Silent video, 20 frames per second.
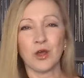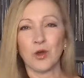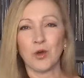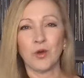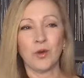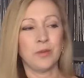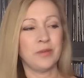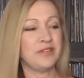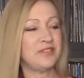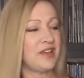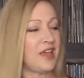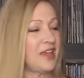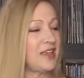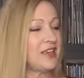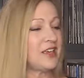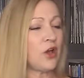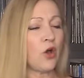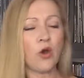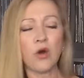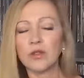home and
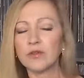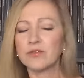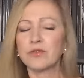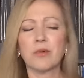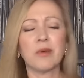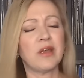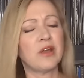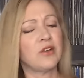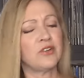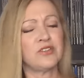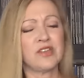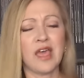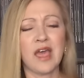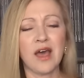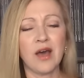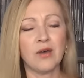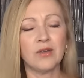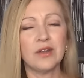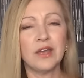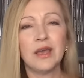taking all of the records
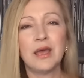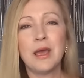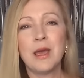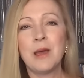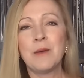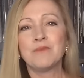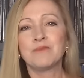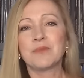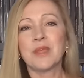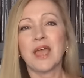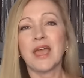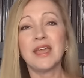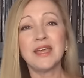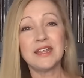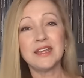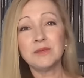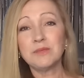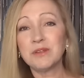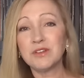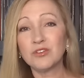out. It
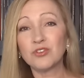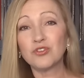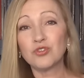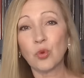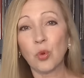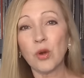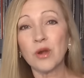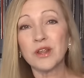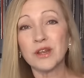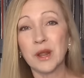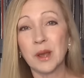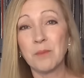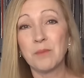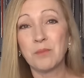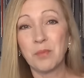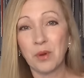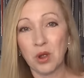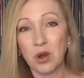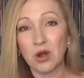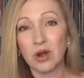had been stored in a
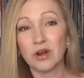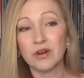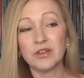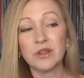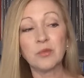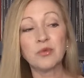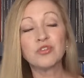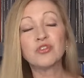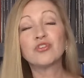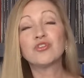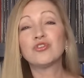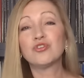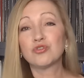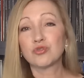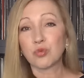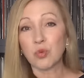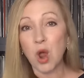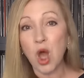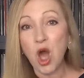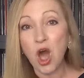barn. There was
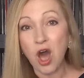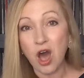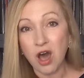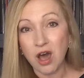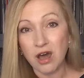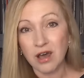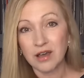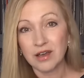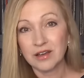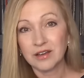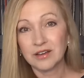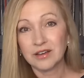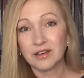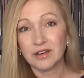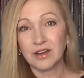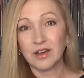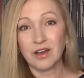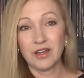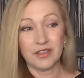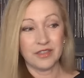straw
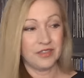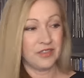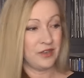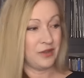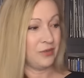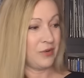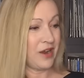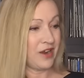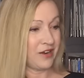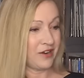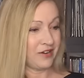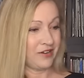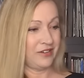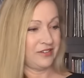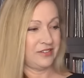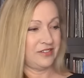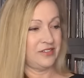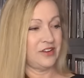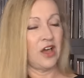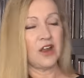on the
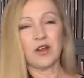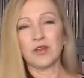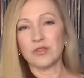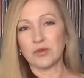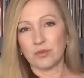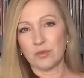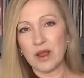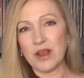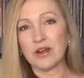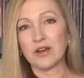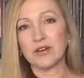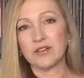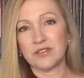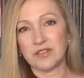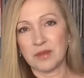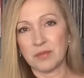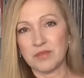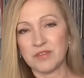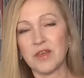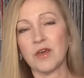records, not on the records
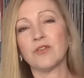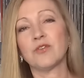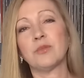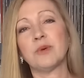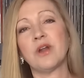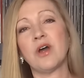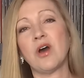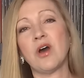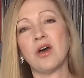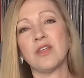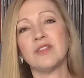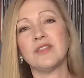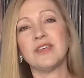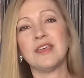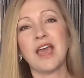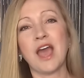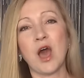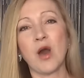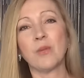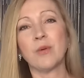themselves, but on
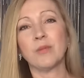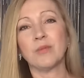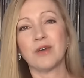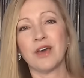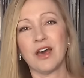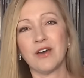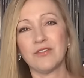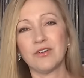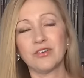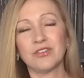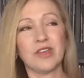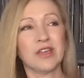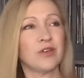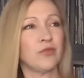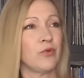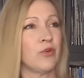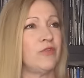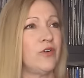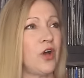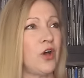the album covers, like
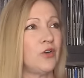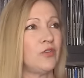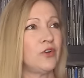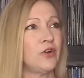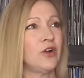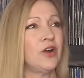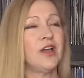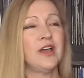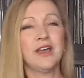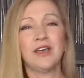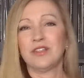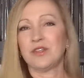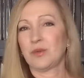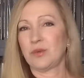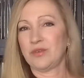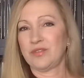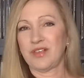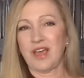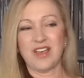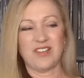Revolver. There
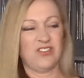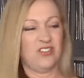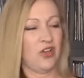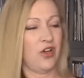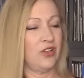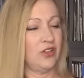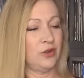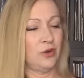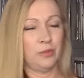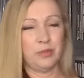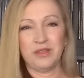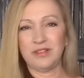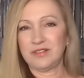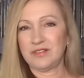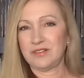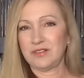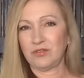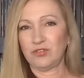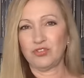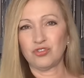was, I saw little
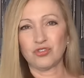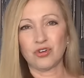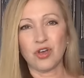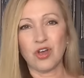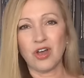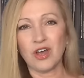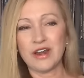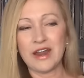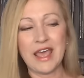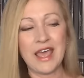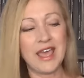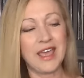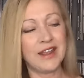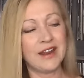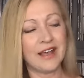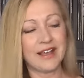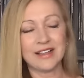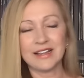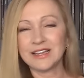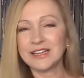pieces of straw and hay,
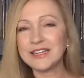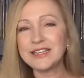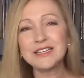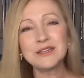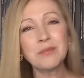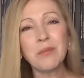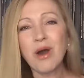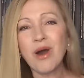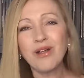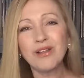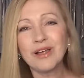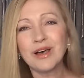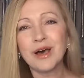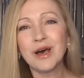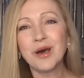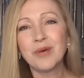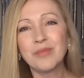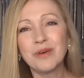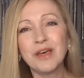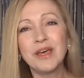and I cleaned them all
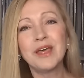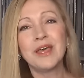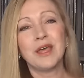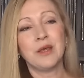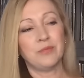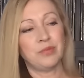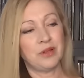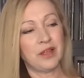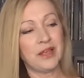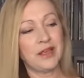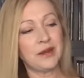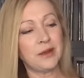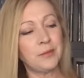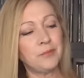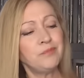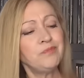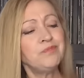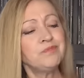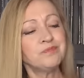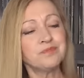up and played
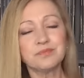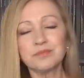them.